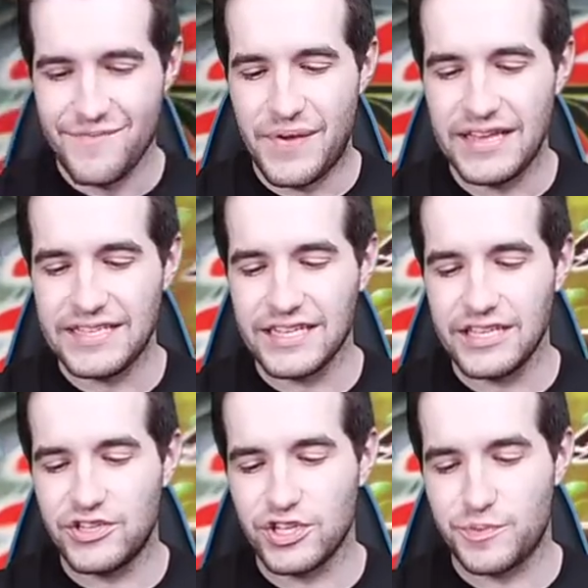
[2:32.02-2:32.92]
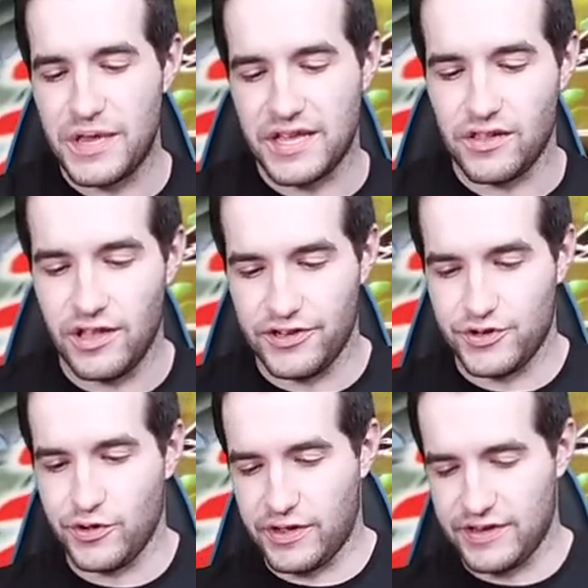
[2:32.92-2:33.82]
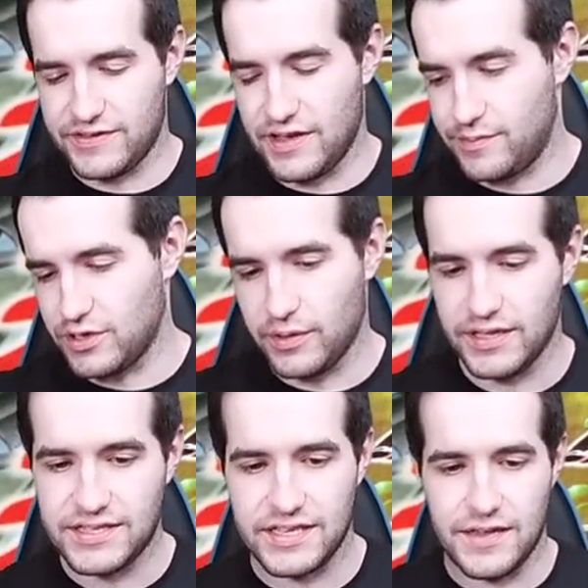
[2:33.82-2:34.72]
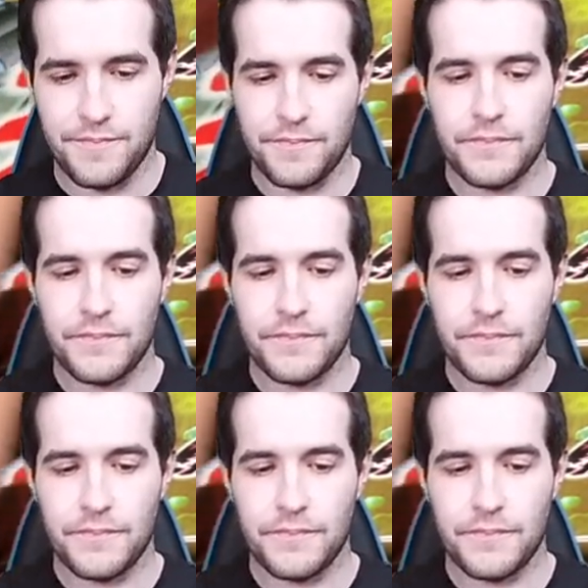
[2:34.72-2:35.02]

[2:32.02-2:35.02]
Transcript: Basically just being clutch and hooking us up. So let's see.